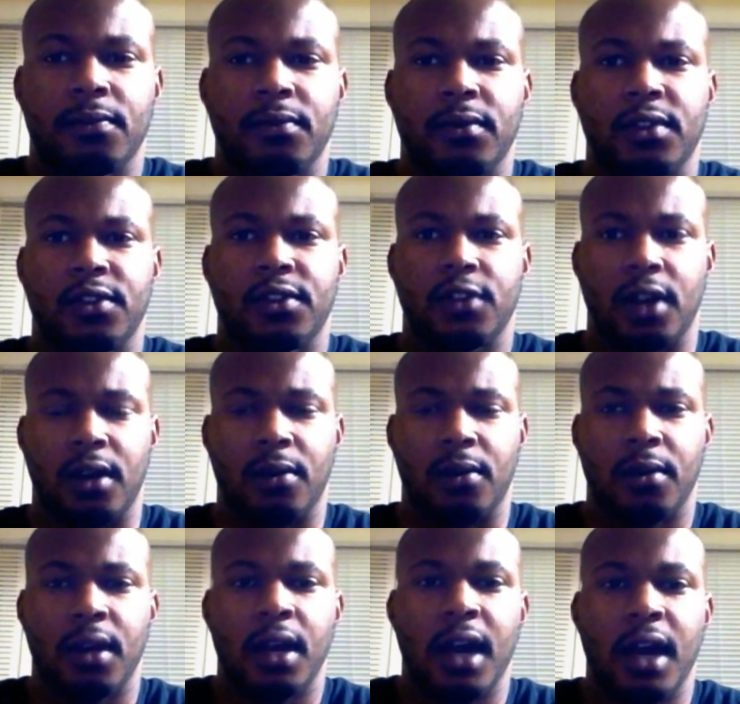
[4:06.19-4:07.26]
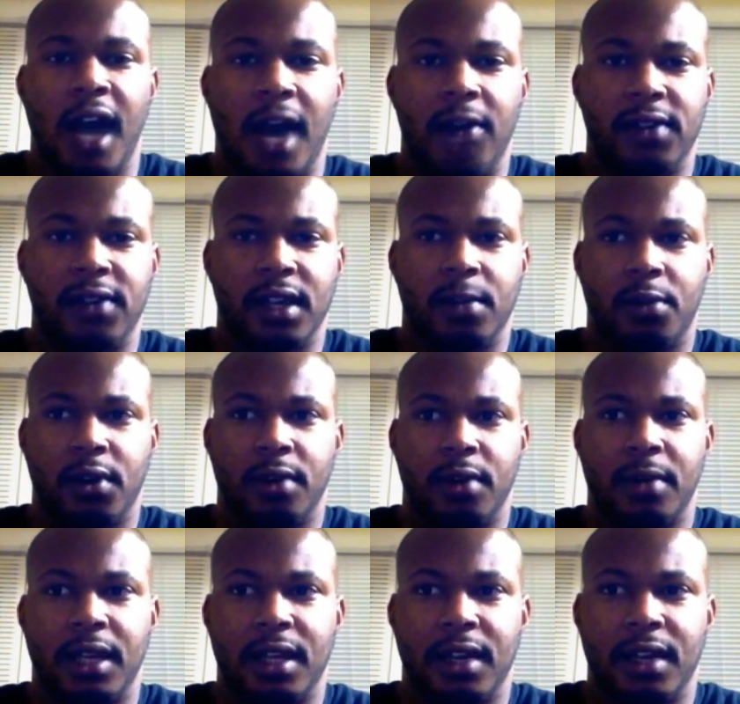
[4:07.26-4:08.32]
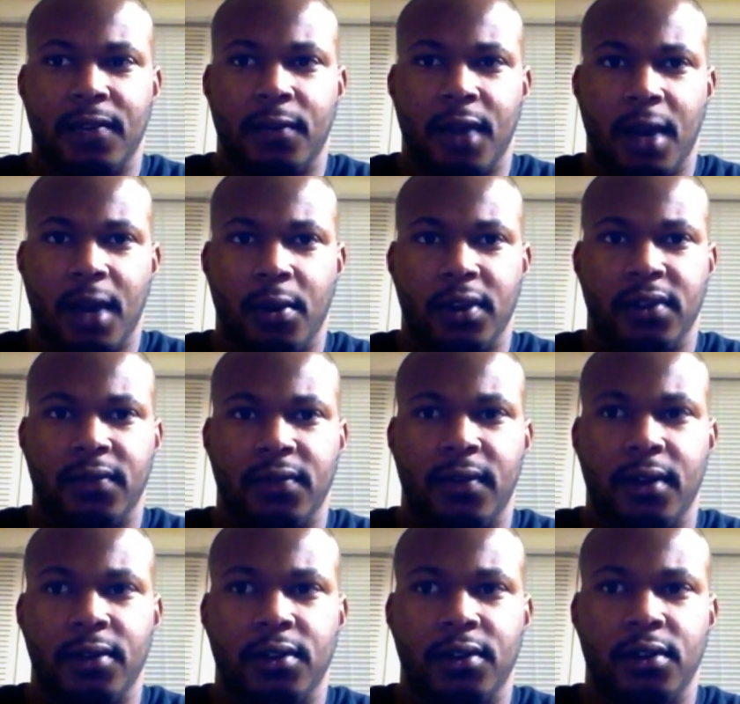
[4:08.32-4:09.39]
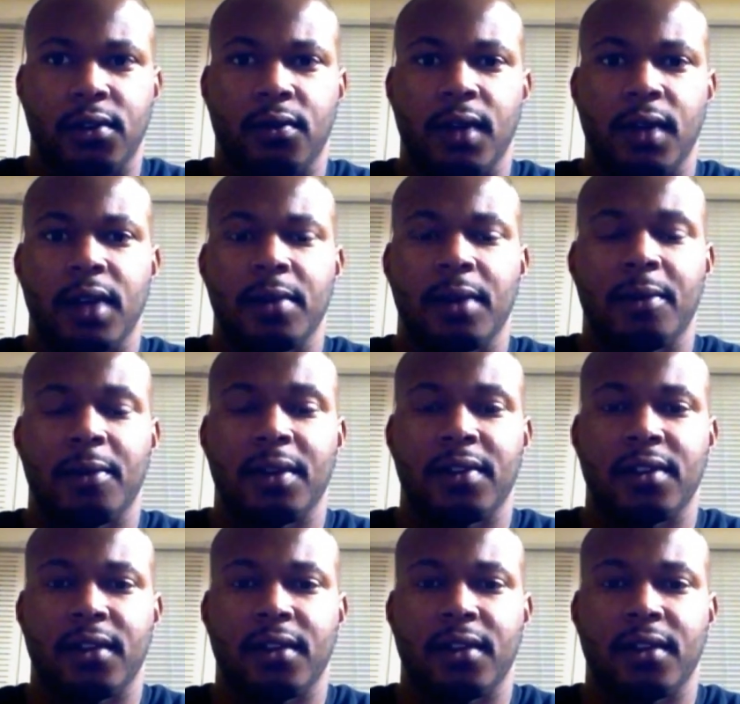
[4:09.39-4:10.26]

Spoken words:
So I was at a point in my life where I wasn't feeling too great about myself,